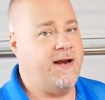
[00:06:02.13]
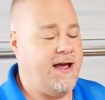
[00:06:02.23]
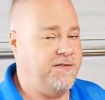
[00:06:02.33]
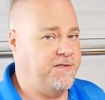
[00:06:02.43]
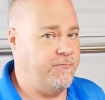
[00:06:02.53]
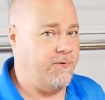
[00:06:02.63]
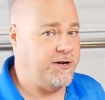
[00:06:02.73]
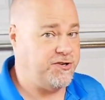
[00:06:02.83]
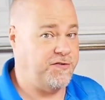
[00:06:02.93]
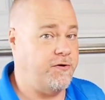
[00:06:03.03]
It has to
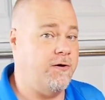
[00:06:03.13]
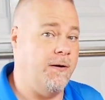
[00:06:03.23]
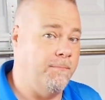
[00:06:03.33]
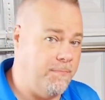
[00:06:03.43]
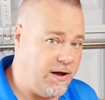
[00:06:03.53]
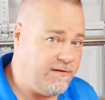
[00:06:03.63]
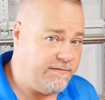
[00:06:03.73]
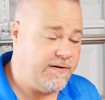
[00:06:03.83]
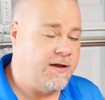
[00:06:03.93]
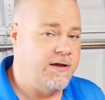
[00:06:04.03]
register
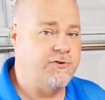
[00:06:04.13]
above